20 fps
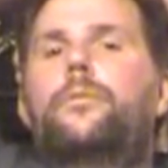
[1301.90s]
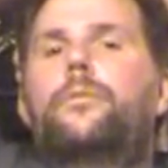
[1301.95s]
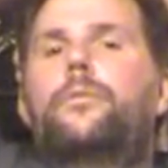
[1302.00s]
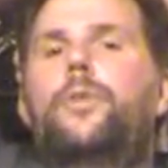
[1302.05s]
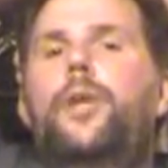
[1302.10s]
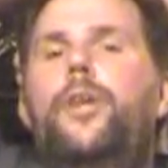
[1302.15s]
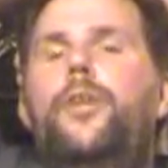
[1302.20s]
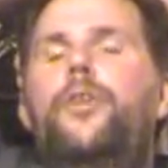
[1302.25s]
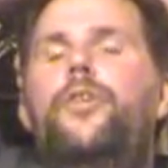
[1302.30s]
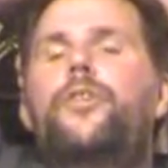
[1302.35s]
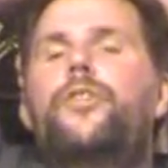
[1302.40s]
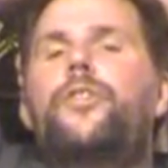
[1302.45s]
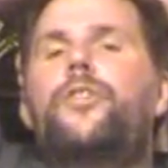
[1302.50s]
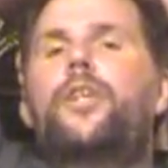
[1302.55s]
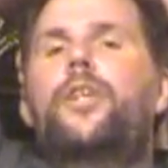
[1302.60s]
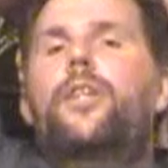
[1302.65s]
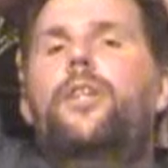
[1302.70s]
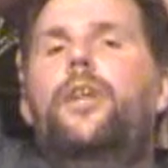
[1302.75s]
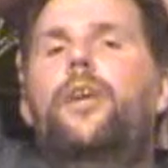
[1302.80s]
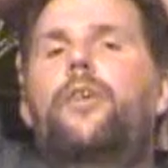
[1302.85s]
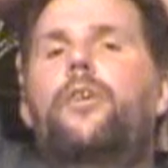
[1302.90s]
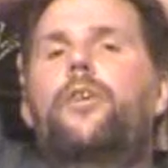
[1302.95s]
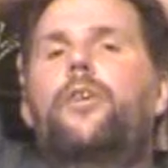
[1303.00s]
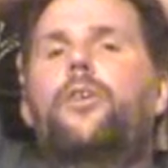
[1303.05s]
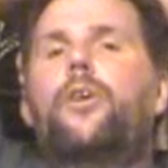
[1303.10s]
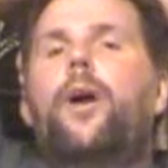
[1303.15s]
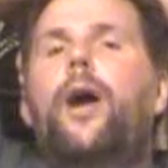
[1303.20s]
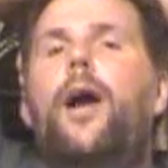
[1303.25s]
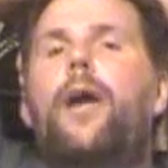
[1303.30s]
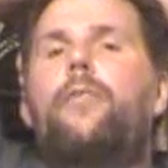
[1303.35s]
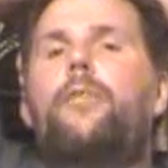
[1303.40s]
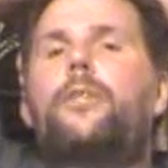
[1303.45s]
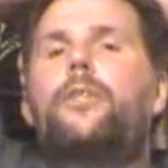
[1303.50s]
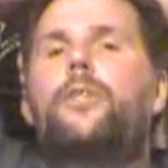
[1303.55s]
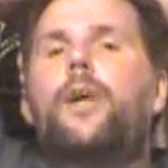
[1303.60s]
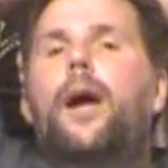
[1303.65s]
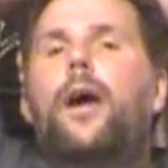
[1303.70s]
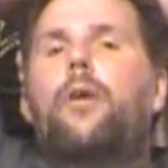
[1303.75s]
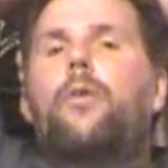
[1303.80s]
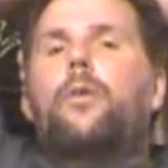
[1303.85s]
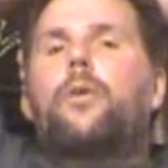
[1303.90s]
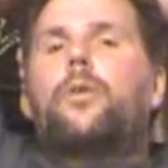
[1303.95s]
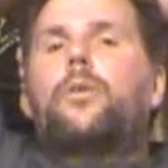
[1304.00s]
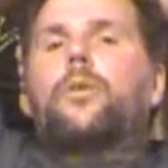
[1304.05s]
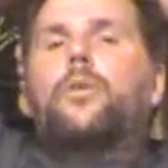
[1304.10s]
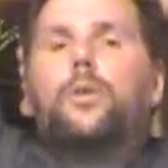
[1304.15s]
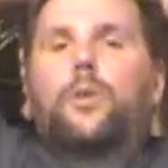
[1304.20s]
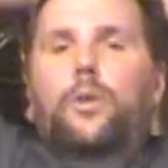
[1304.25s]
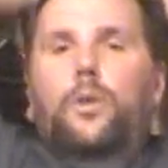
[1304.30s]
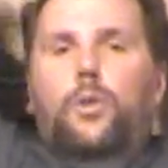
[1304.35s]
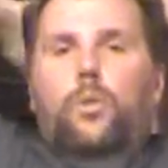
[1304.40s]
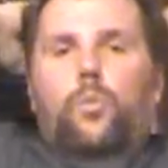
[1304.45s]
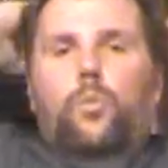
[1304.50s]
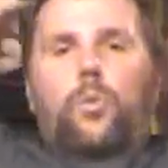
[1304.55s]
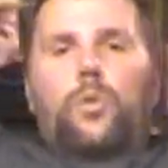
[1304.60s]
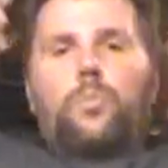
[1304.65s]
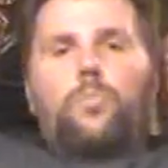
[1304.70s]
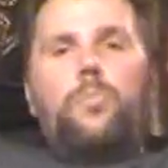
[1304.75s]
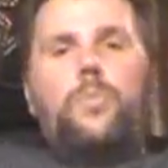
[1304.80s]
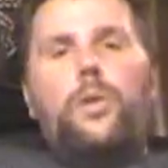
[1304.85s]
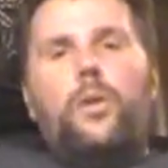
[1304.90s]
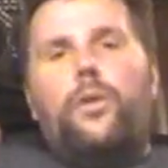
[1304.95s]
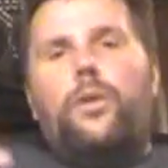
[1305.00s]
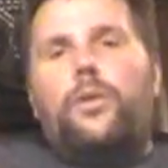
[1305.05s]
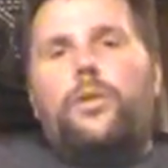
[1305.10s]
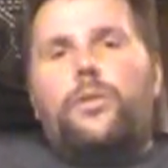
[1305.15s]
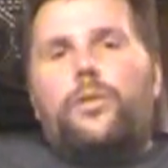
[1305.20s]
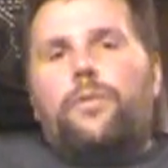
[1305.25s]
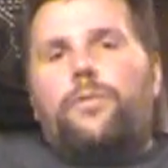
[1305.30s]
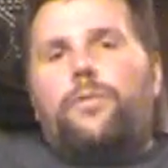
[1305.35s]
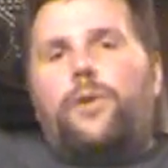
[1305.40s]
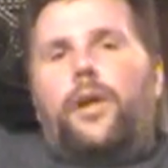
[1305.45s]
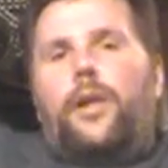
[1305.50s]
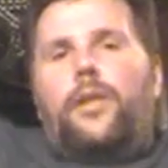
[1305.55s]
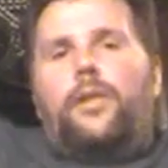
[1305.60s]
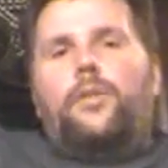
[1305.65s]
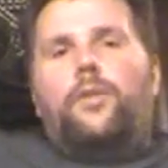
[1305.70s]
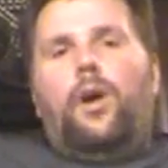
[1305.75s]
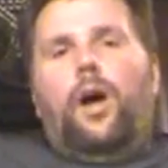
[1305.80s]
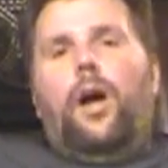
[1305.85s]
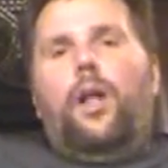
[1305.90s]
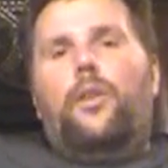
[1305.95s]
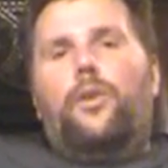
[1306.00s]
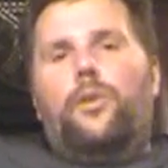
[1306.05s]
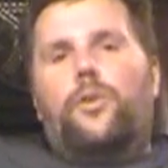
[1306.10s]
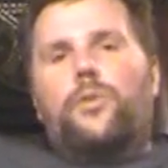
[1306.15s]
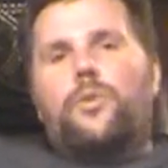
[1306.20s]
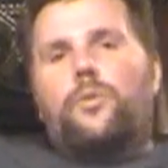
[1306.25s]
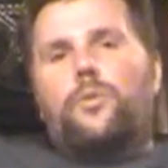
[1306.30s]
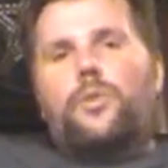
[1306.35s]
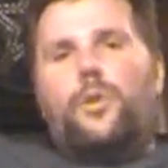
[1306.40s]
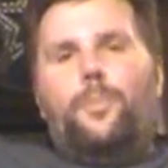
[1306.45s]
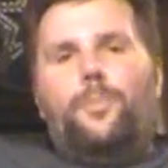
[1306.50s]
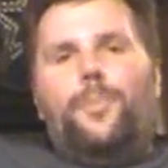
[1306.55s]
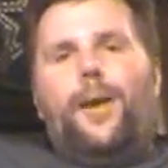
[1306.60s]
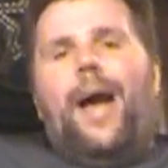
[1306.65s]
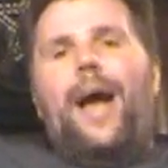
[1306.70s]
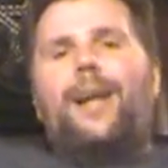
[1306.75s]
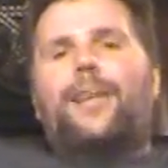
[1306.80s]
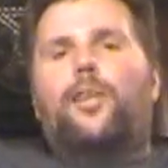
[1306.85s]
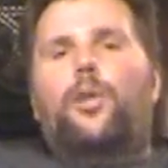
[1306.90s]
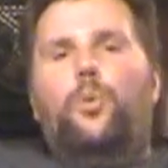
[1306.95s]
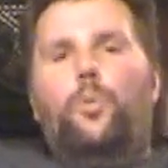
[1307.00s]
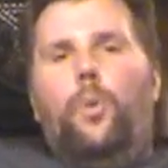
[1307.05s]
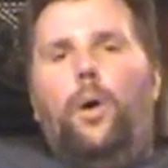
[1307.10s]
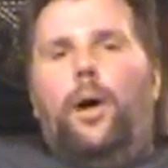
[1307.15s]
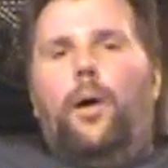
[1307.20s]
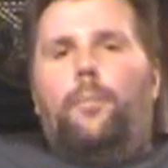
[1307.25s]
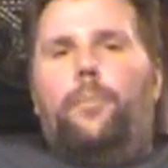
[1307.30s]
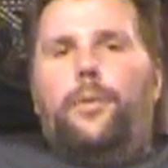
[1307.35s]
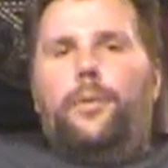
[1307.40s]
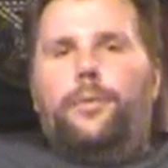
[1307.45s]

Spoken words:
And you're sitting there in your ivory tower with millions of fucking dollars to back you up.